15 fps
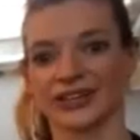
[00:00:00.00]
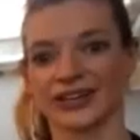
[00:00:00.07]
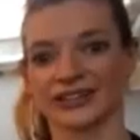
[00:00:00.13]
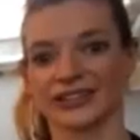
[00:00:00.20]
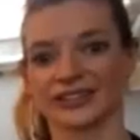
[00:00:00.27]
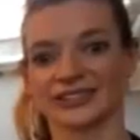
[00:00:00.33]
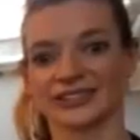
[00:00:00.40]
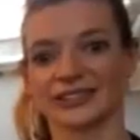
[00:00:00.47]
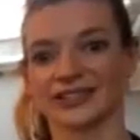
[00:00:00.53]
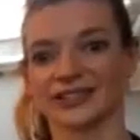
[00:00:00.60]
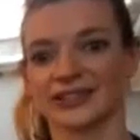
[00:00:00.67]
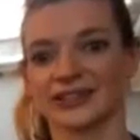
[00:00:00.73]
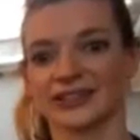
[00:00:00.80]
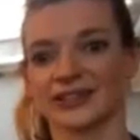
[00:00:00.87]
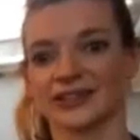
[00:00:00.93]
goddess.
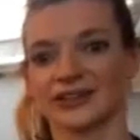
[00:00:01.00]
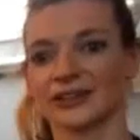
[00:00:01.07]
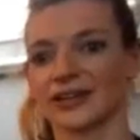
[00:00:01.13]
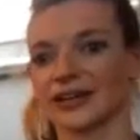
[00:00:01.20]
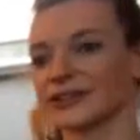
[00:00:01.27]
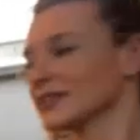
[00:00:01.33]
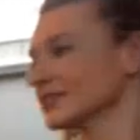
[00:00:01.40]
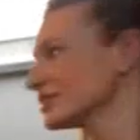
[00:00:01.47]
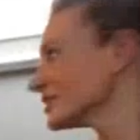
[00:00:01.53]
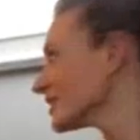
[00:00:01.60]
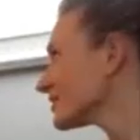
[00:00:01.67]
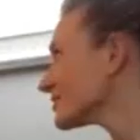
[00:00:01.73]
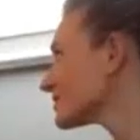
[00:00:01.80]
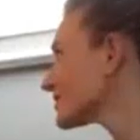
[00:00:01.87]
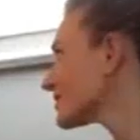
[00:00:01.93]
I think she
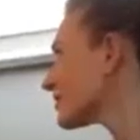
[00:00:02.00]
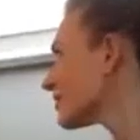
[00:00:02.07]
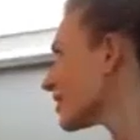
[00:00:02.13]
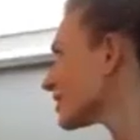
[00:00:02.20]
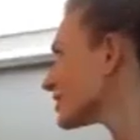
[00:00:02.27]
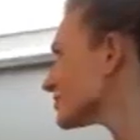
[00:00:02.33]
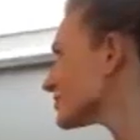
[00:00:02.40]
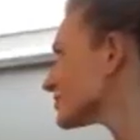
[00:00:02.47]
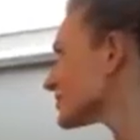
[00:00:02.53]
has like a lot of